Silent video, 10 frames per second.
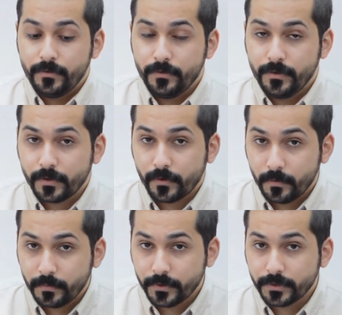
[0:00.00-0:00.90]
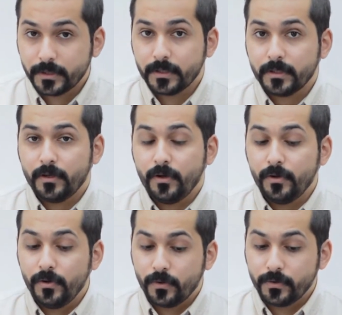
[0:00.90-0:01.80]
the robot
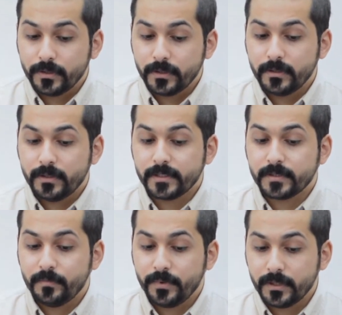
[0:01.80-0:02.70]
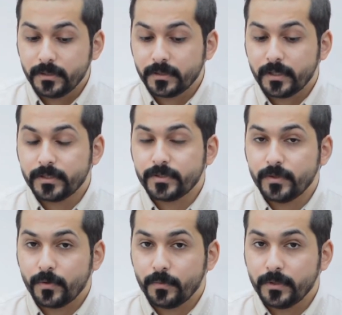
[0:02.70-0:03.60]
unloaded the spent
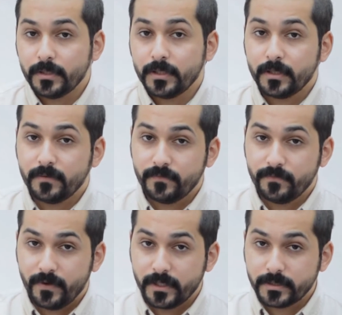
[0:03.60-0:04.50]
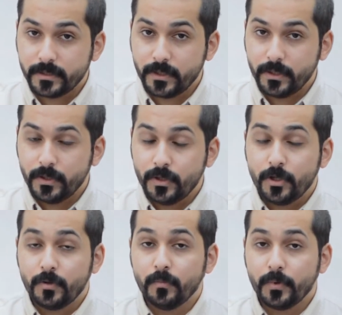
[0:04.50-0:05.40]
adsorbent faster,
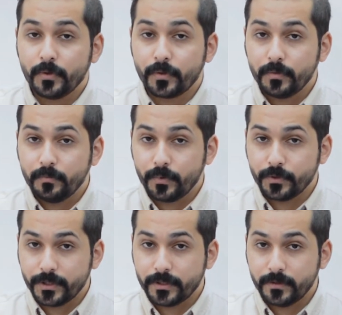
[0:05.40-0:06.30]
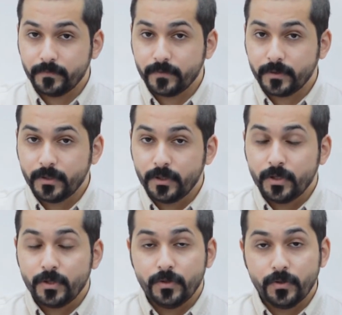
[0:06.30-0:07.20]
more productive,
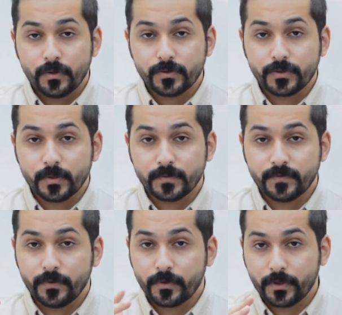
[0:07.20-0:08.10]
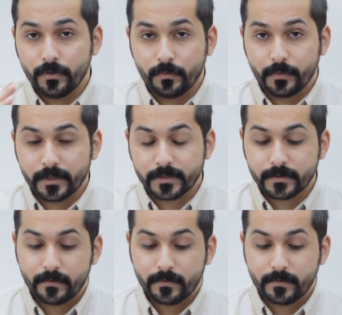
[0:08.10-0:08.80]
no stops for regular breaks.